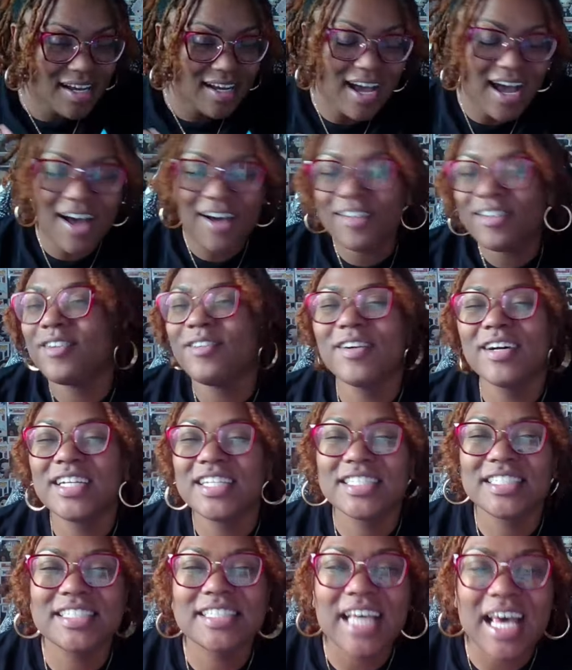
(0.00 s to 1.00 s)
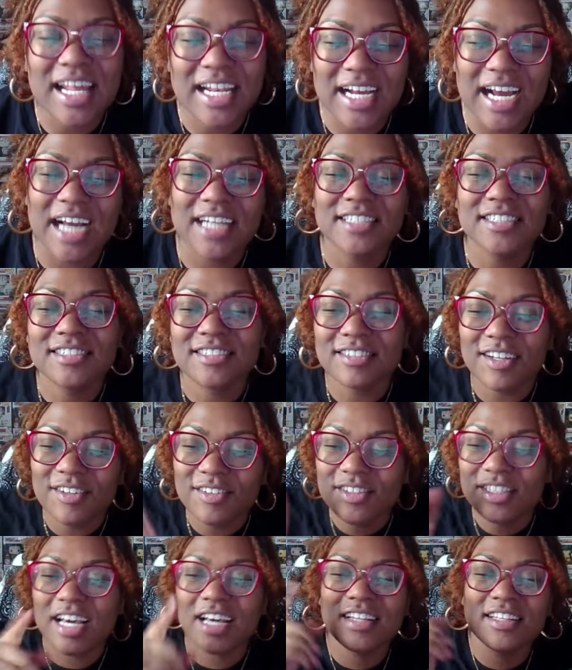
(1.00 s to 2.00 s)
I don't know where this is heading. I just know
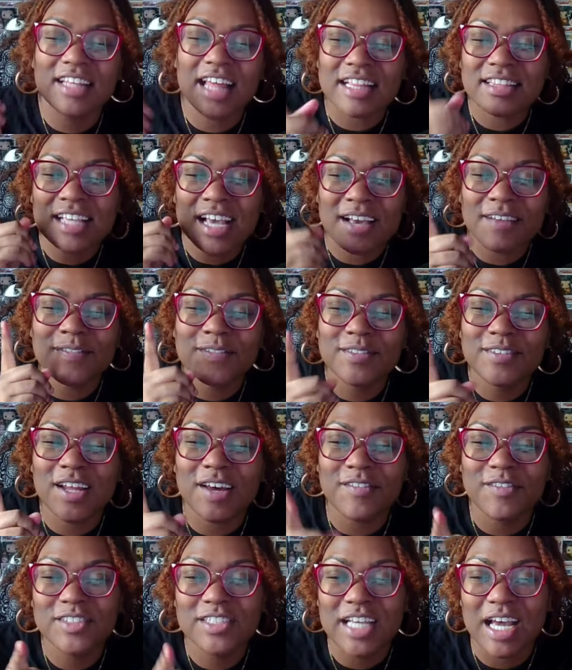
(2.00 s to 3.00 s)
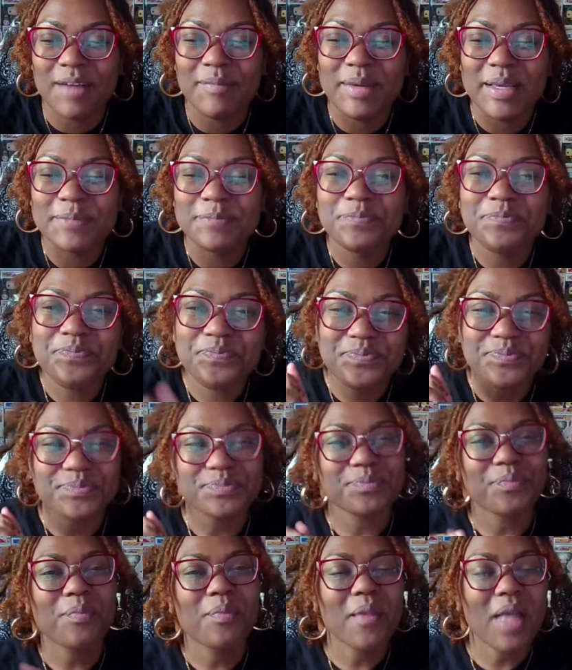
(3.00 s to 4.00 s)
that Typhoon Devil's coming.
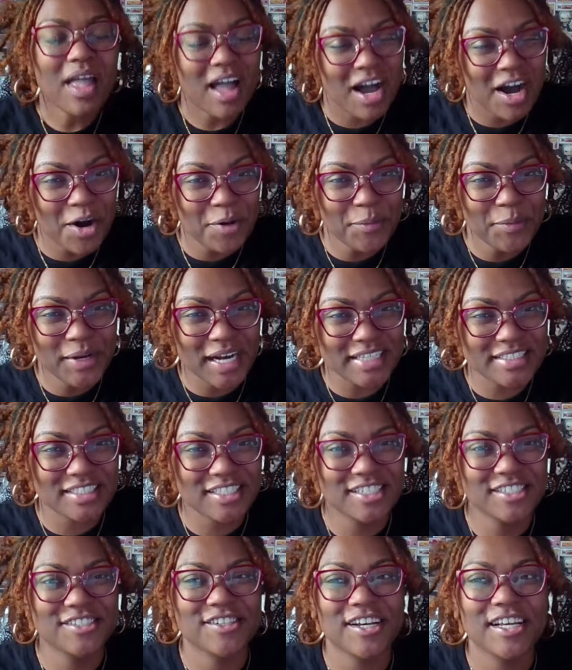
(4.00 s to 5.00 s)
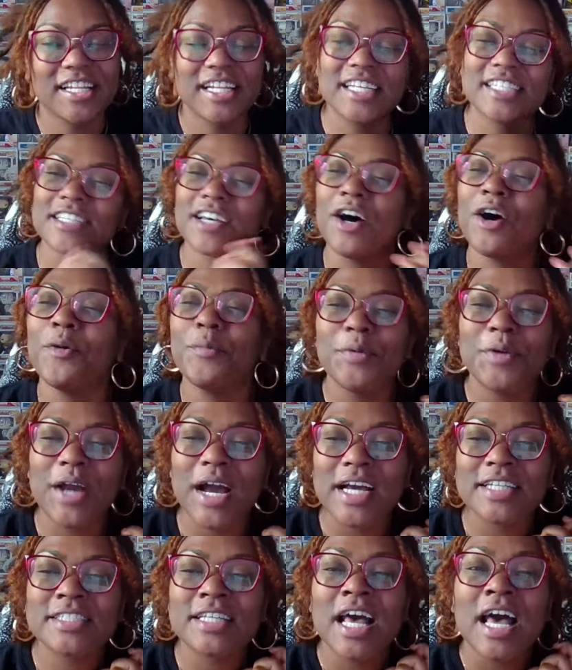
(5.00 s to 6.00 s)
I hope you guys are enjoying this. I hope you
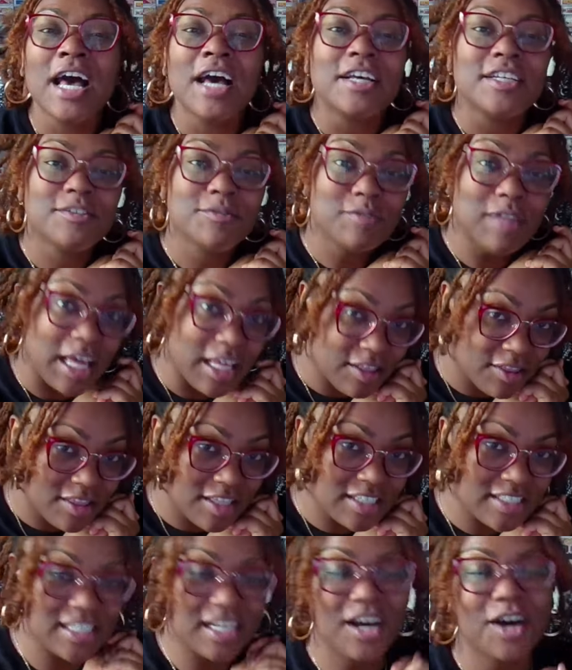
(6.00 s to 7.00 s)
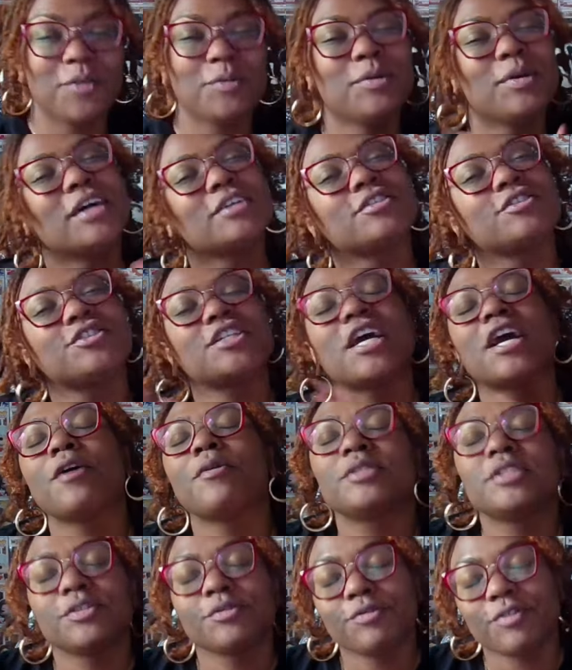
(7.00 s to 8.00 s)
guys like this. And I hope you guys are sharing it
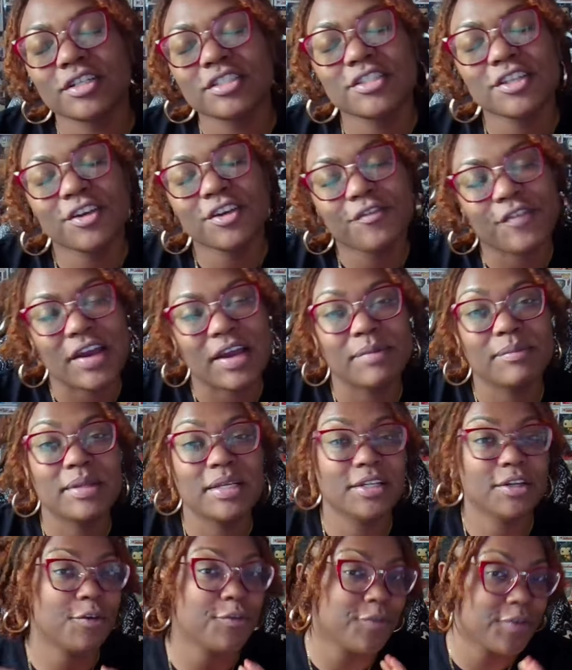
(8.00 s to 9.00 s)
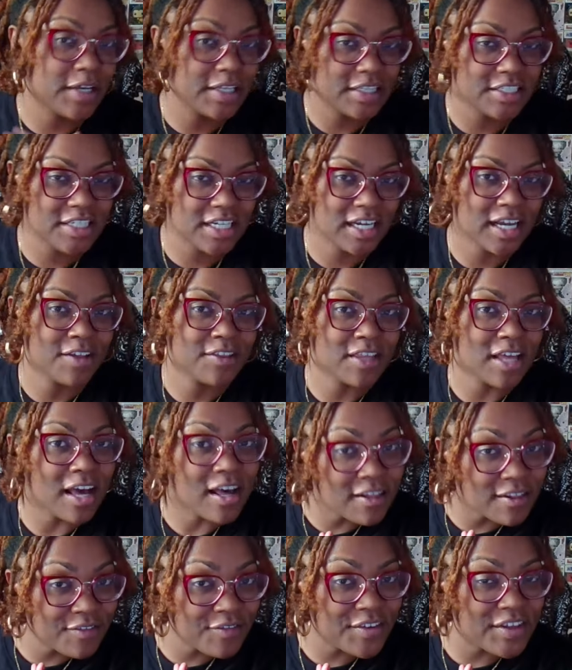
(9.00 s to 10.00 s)
with your friends and your family. Don't forget to check out the
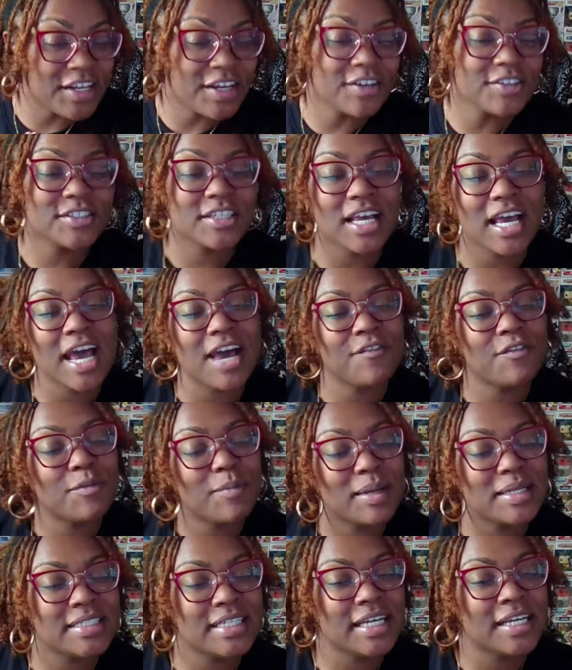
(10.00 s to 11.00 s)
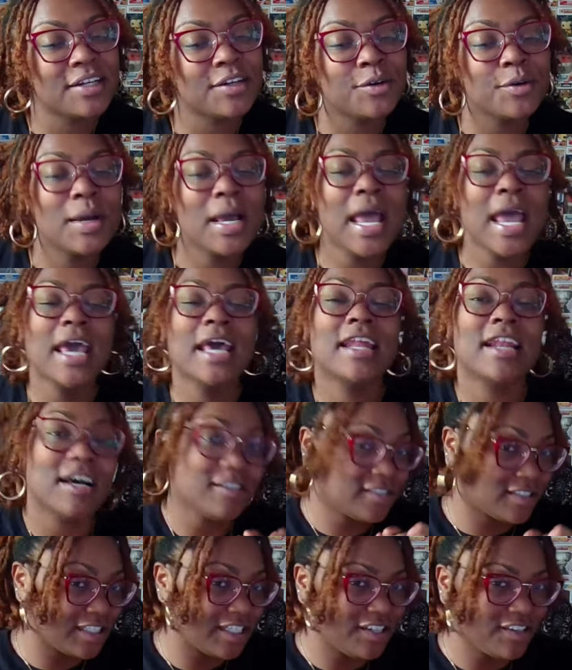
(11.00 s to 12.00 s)
other videos I have on my channel. And I'll
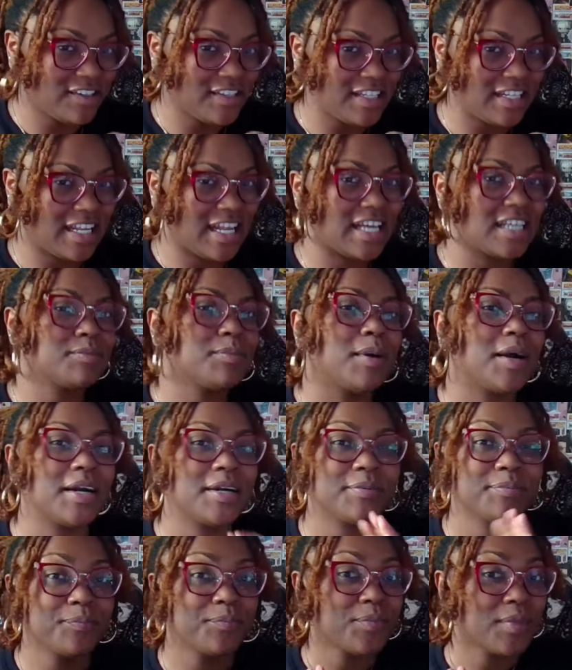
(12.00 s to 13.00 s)
see you in the next part.